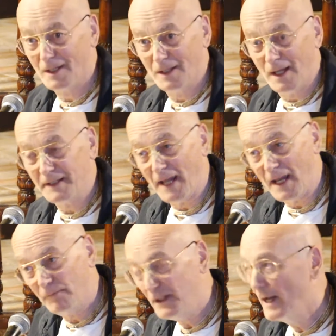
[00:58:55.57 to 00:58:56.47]
And
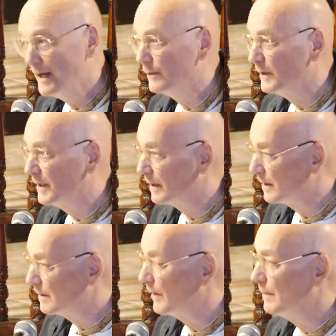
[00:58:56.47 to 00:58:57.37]
every day we can
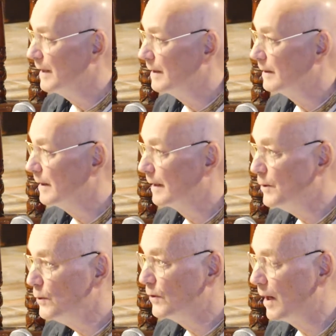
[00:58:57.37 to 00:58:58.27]
experiment. There are
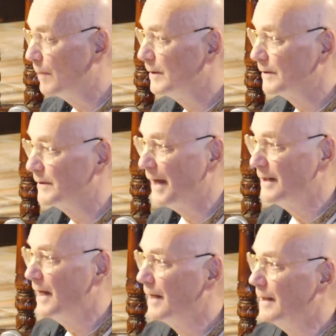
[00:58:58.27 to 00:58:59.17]
newcomers.
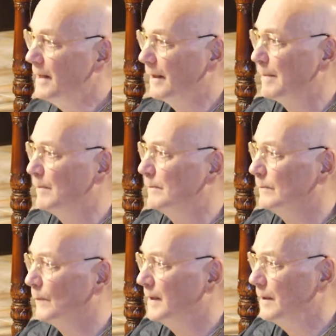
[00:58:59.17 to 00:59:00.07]
Daniel, he came,
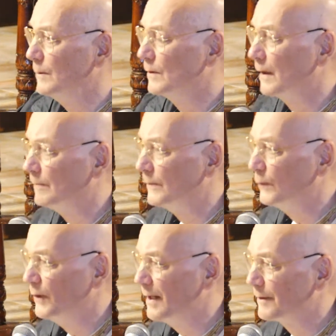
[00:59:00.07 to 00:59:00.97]
when did you come? 2
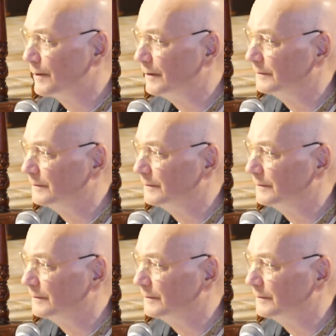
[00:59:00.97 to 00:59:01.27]
days ago.